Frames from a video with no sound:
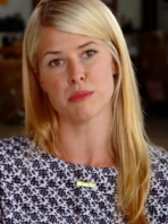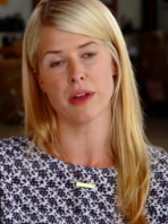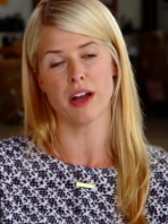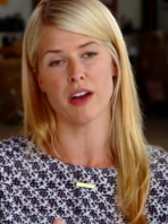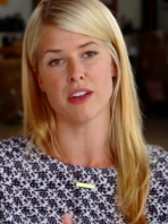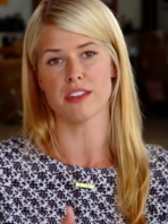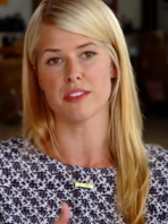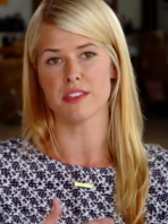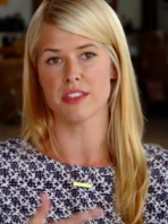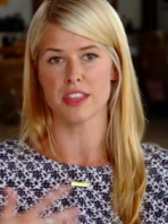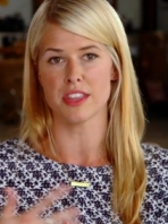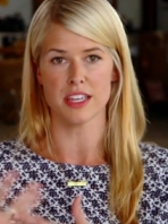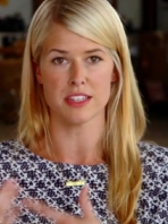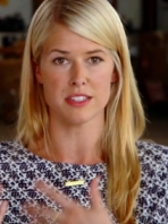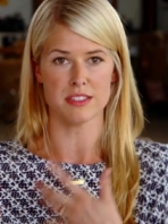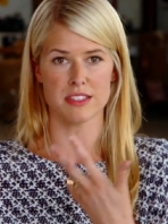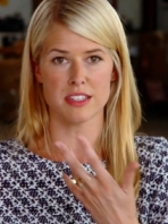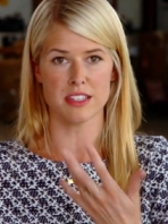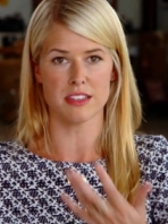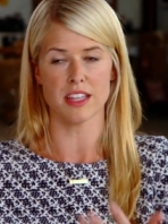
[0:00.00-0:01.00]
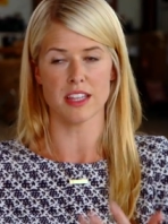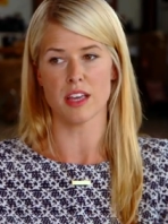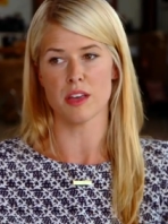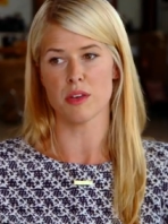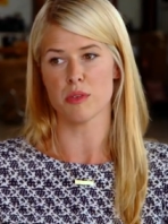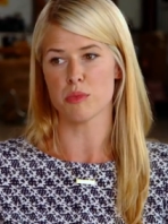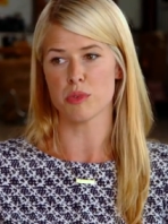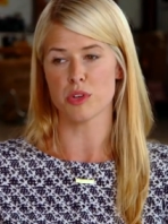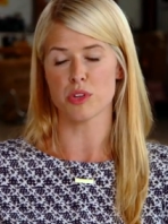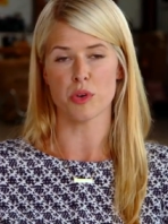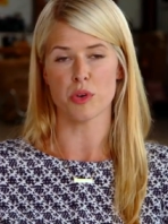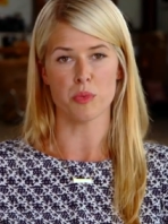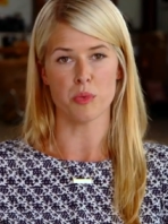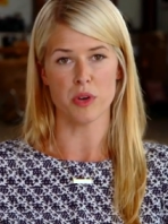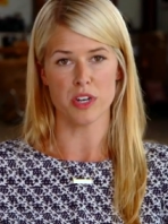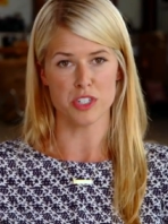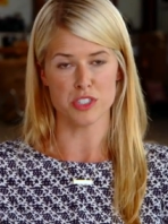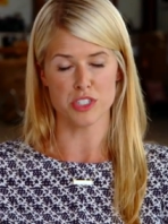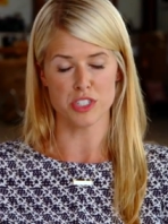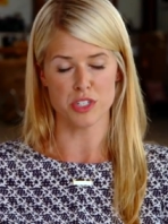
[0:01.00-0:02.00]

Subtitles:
about and things that they, you know, want to